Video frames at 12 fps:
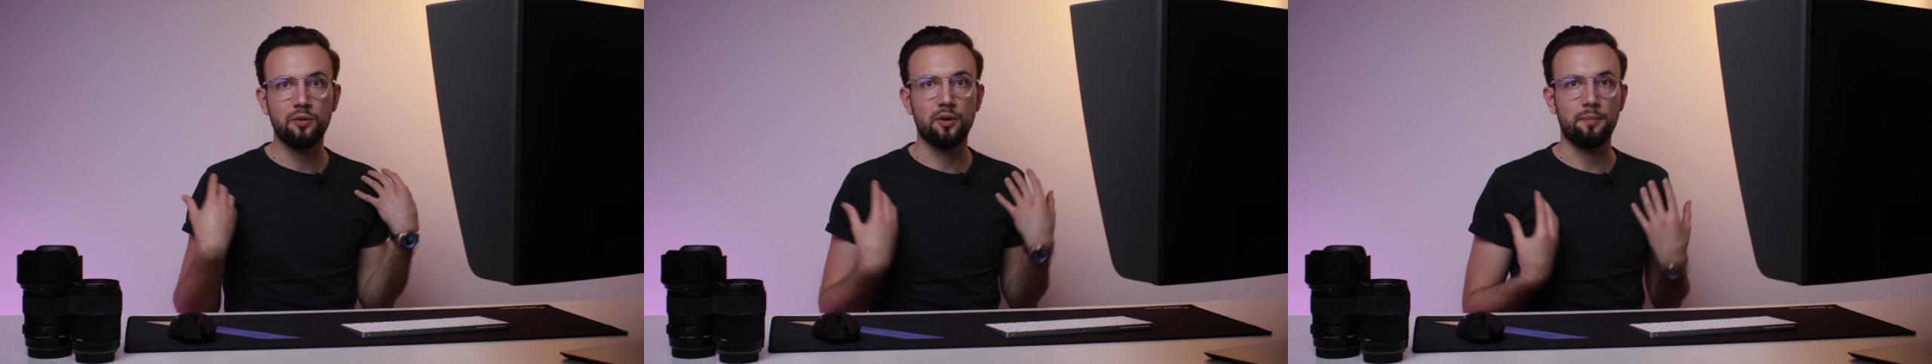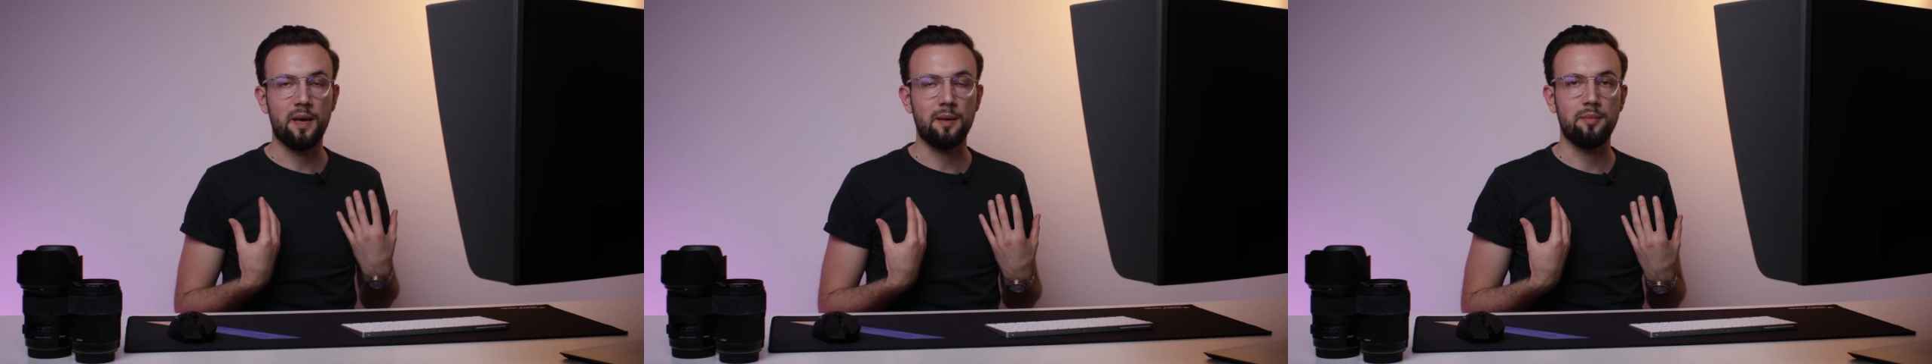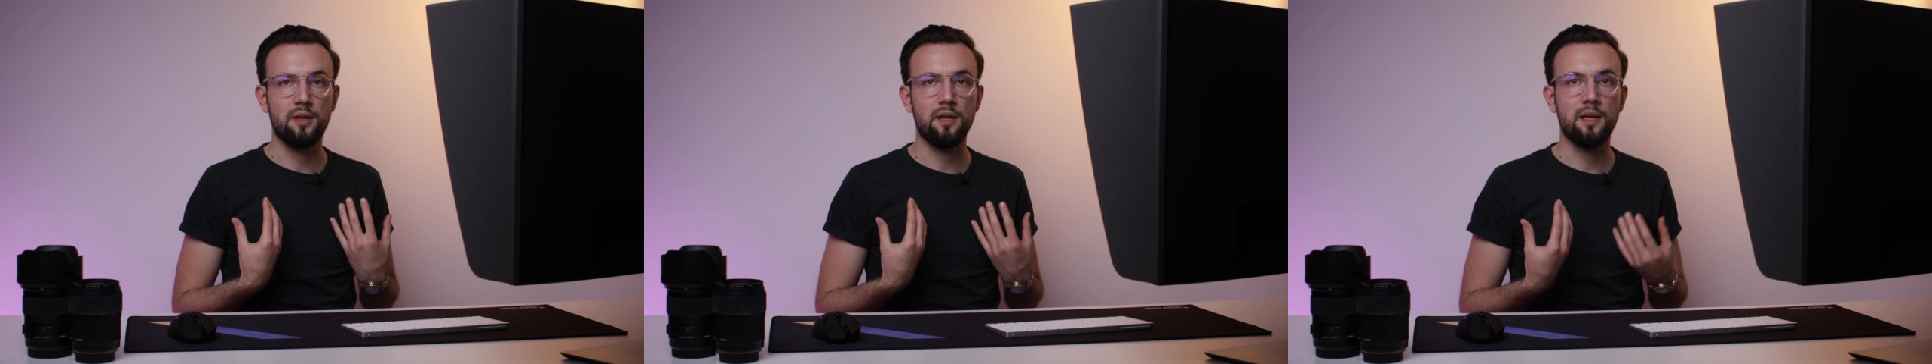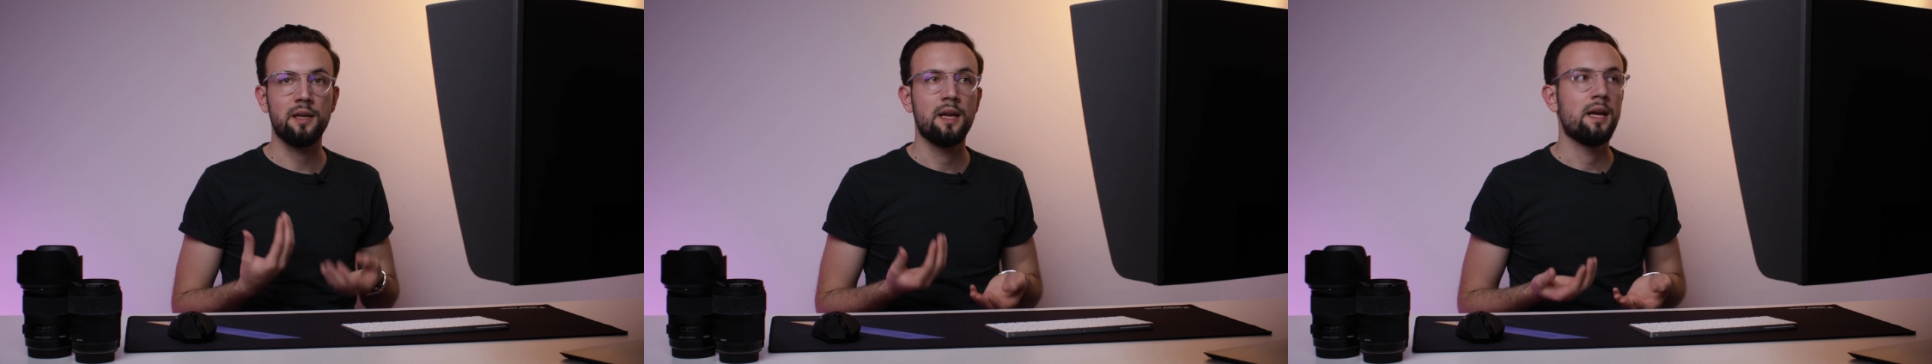or
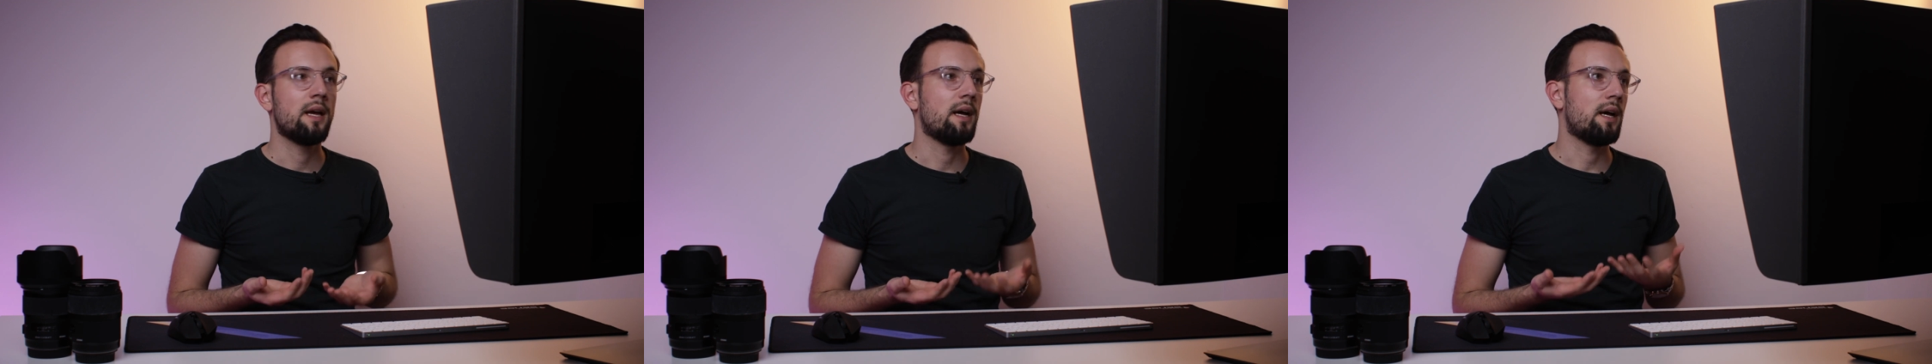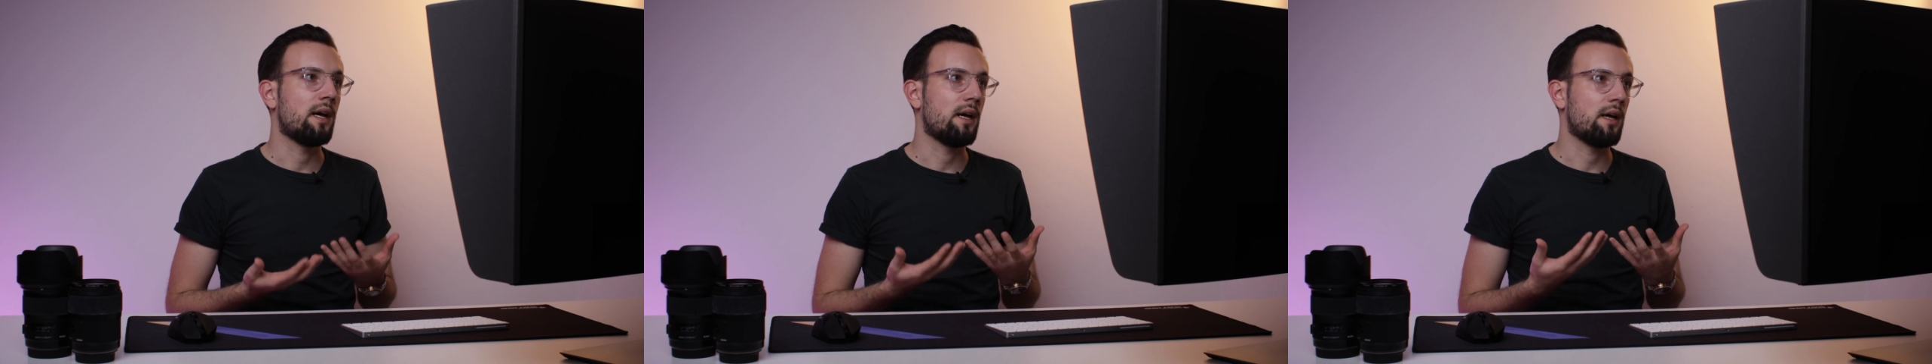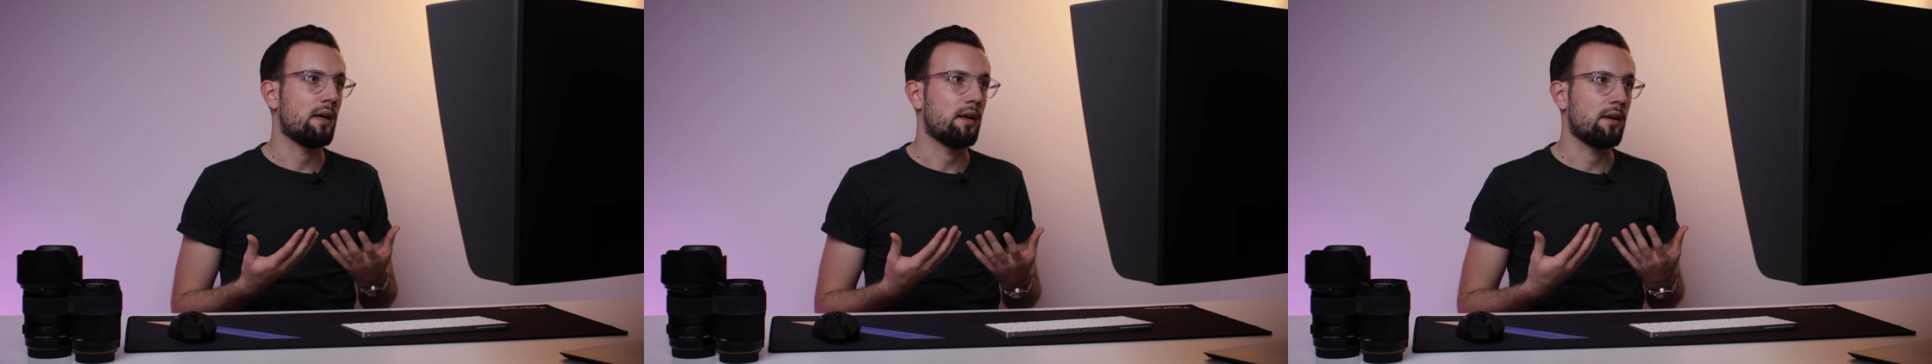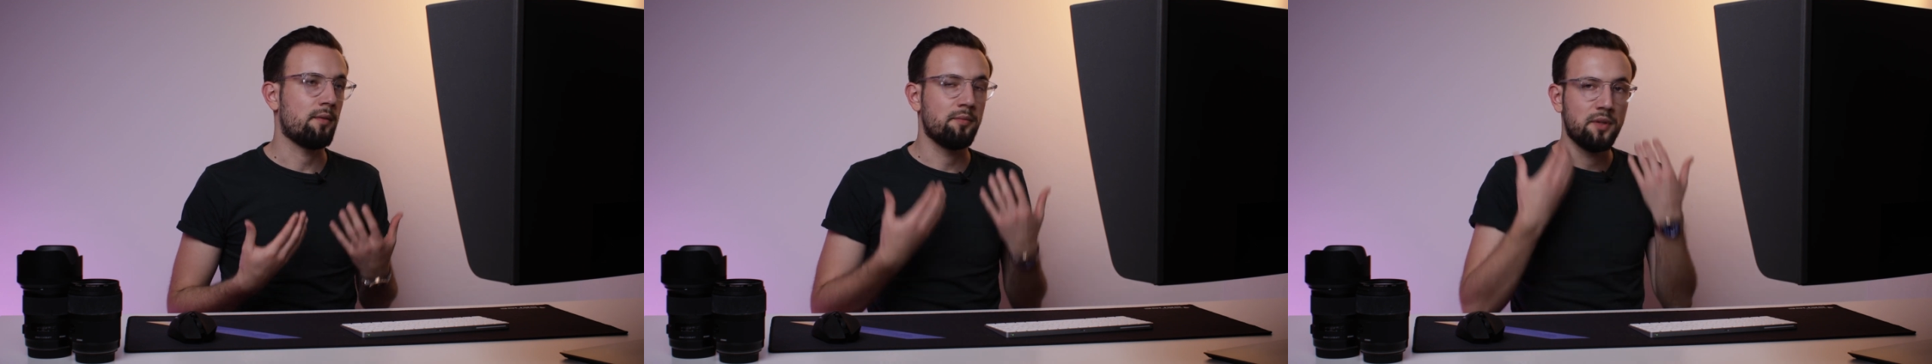maybe
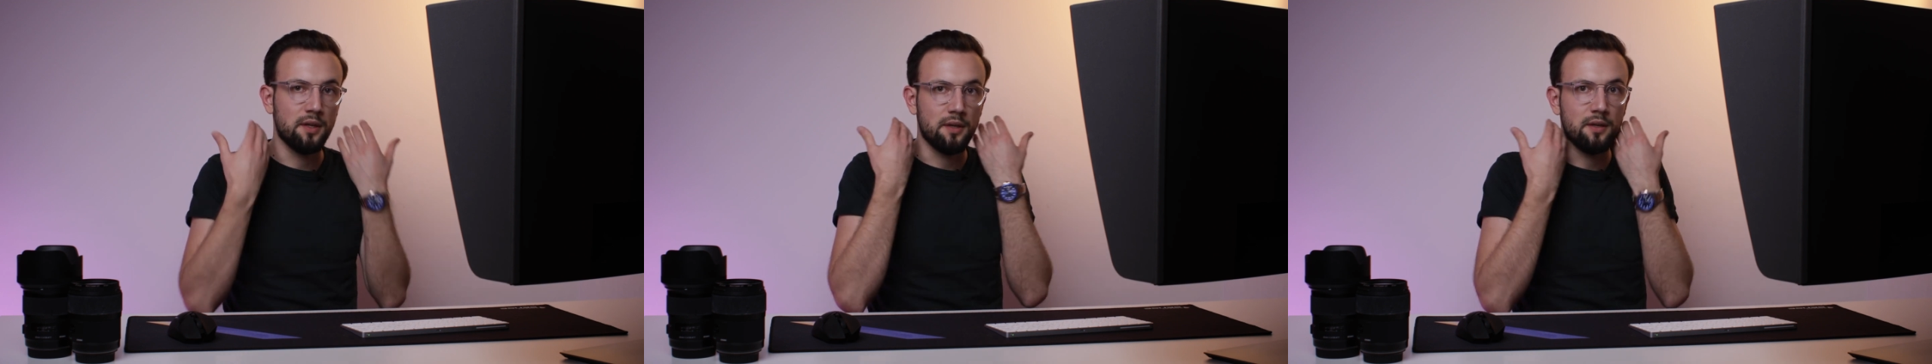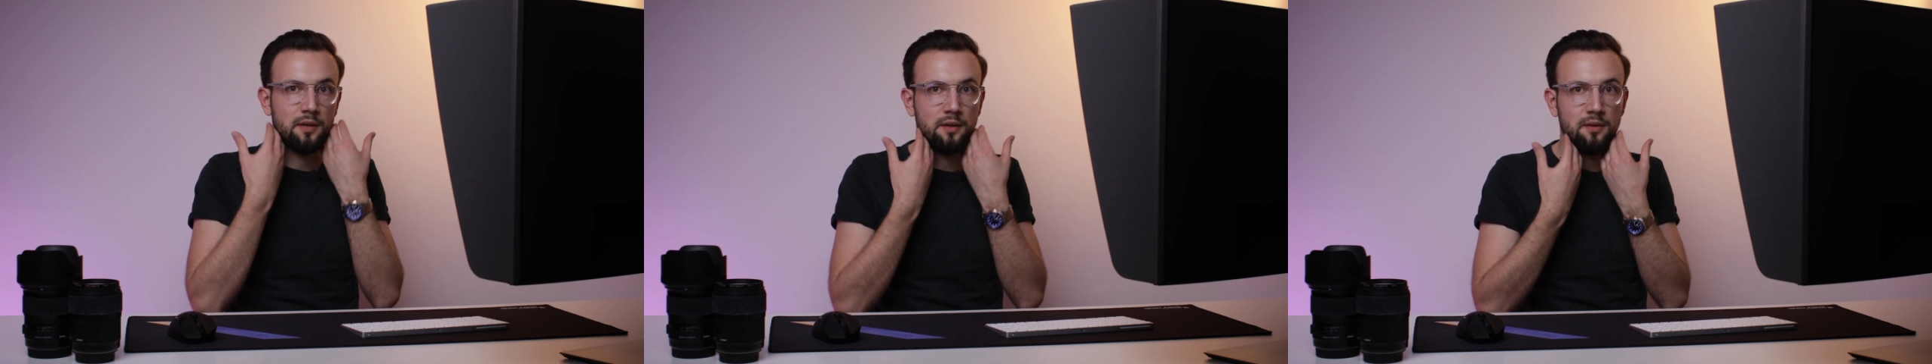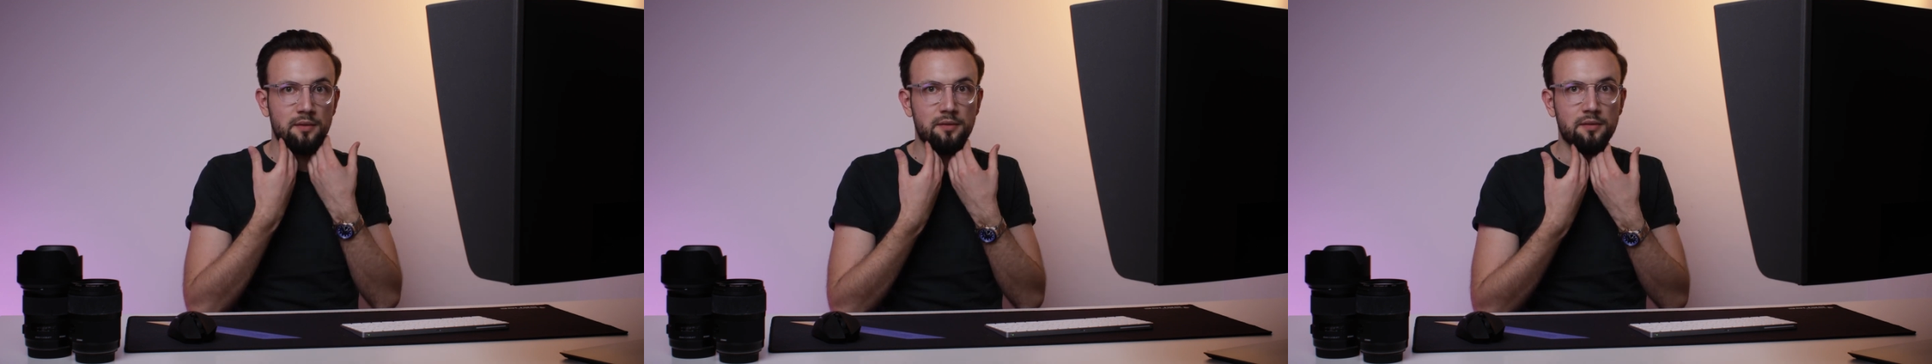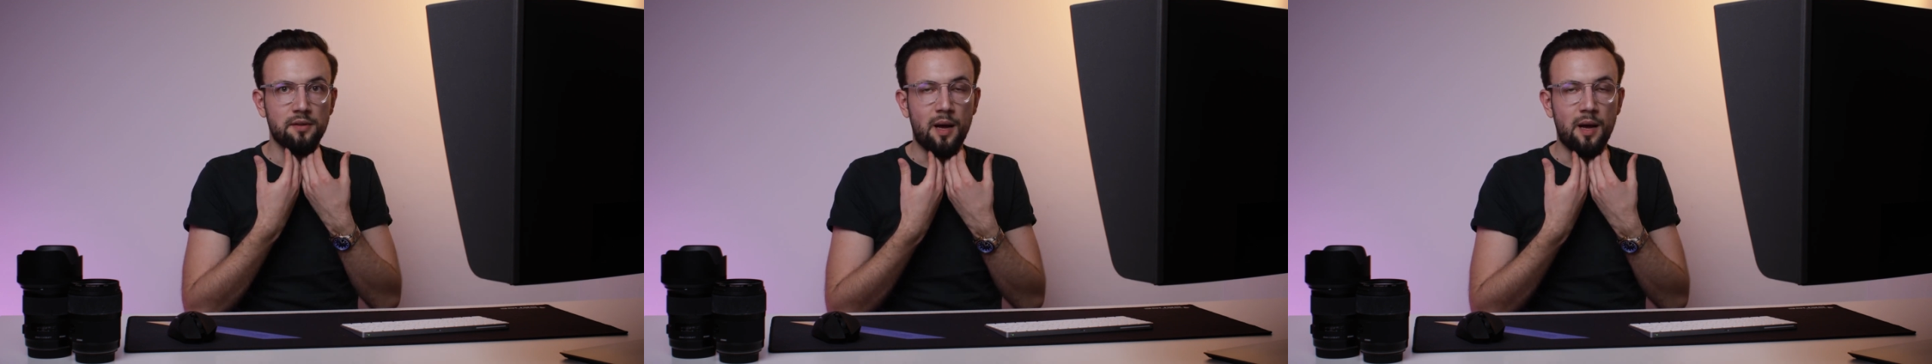the